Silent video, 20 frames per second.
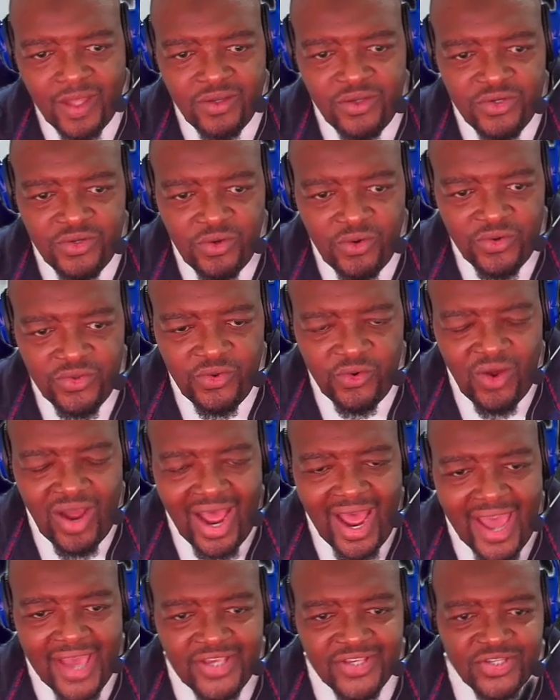your
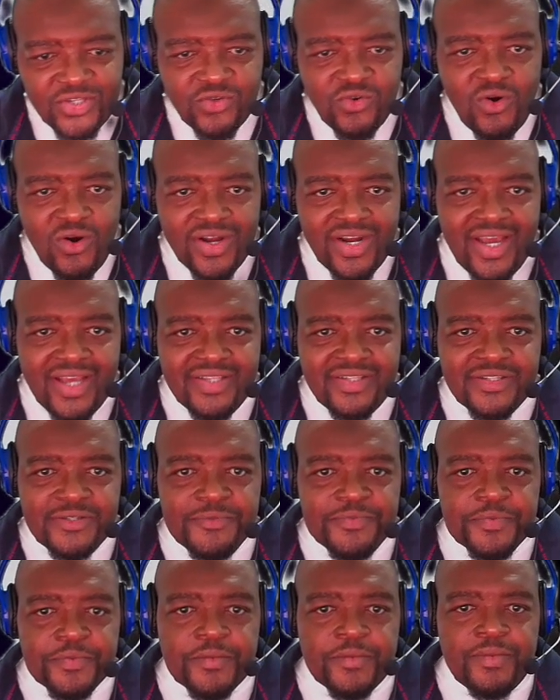high scorers
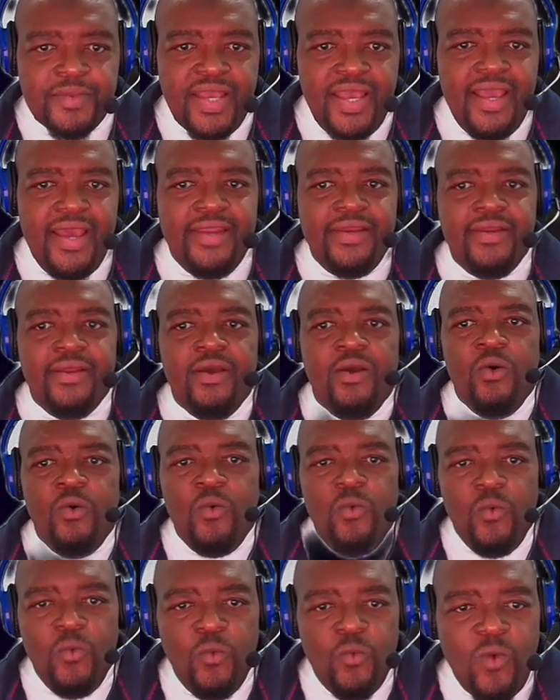and
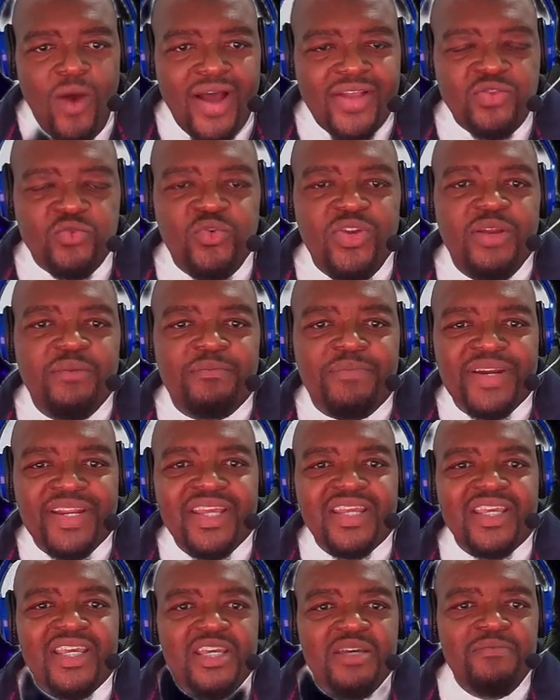what will
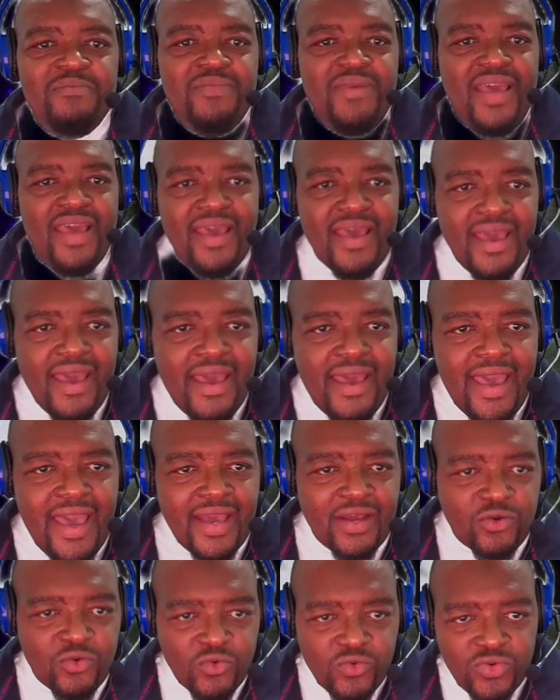bring him
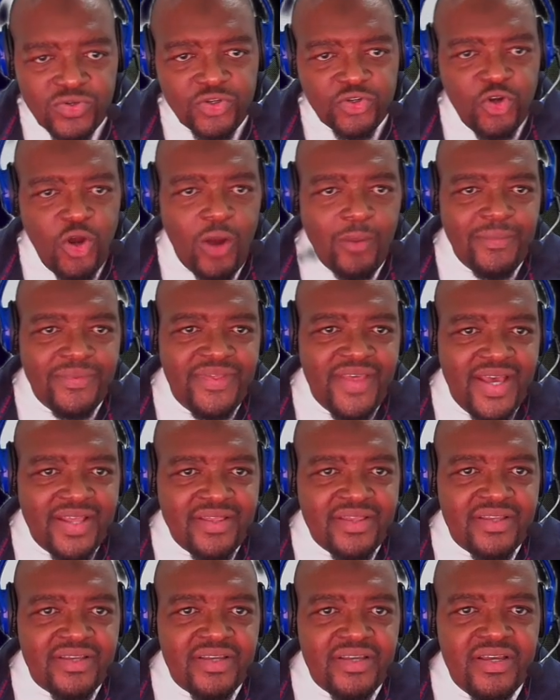a job
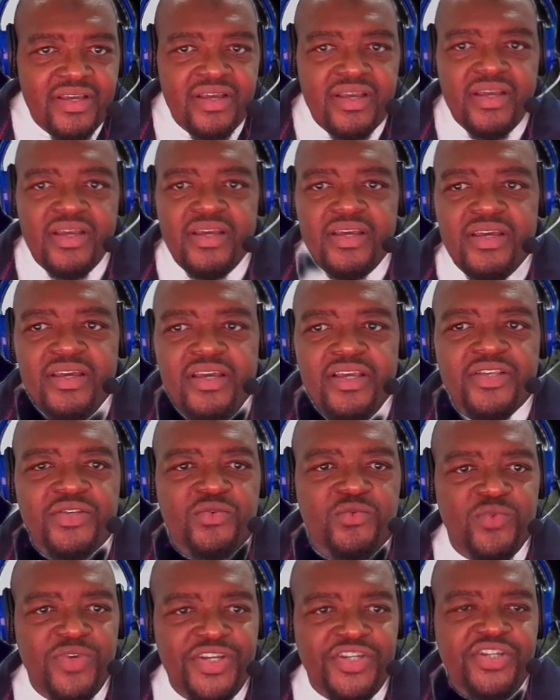that
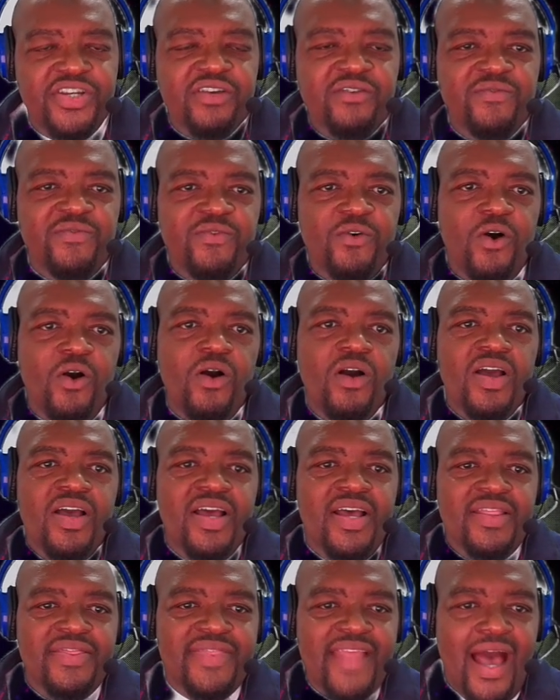he's wishing for.
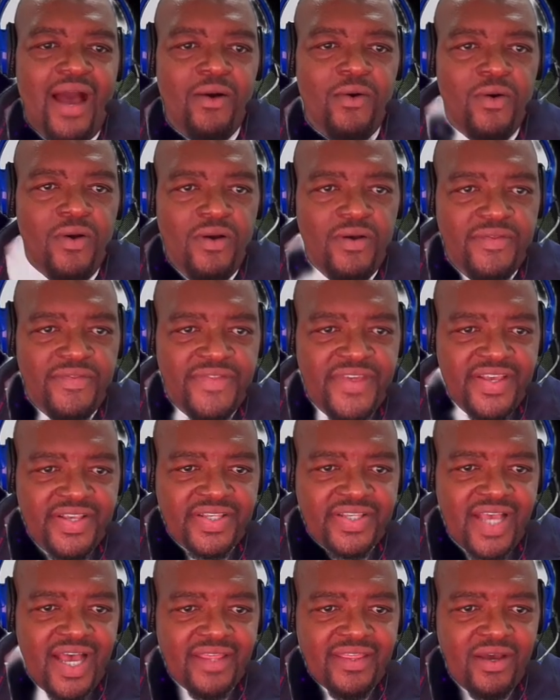Now,
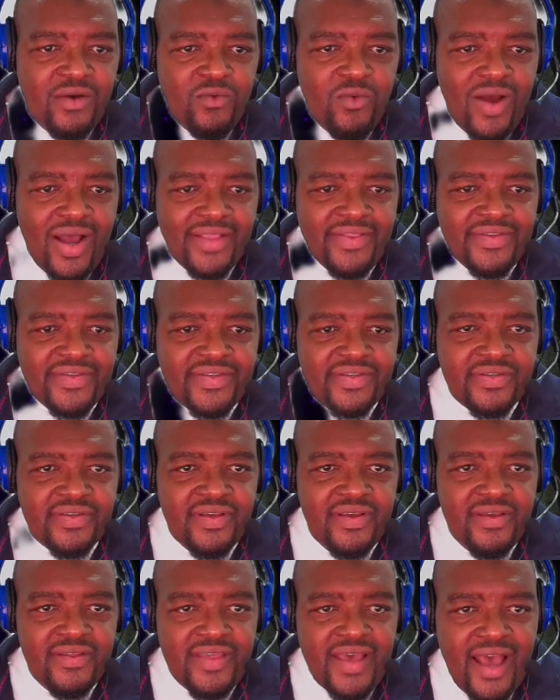these other ones,
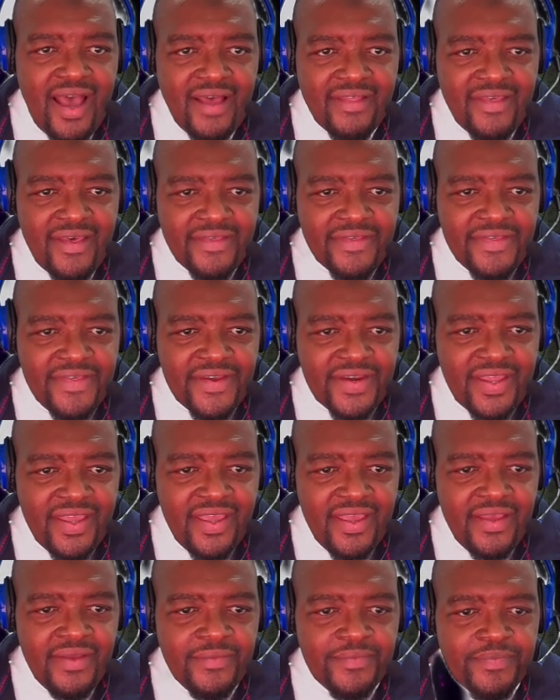the other
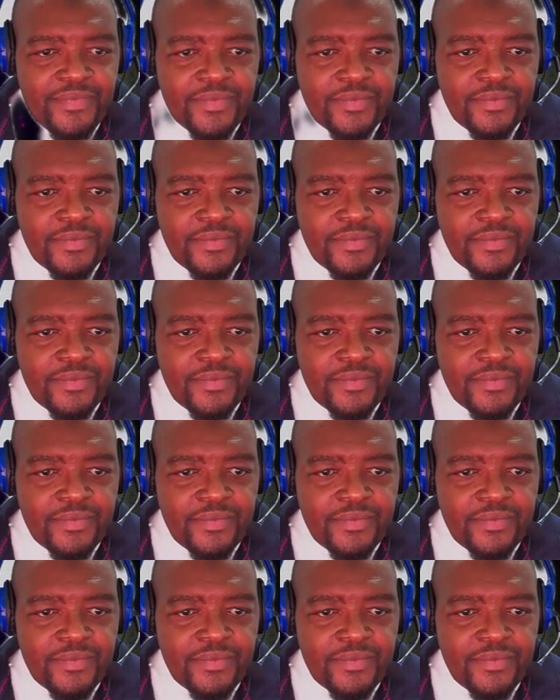three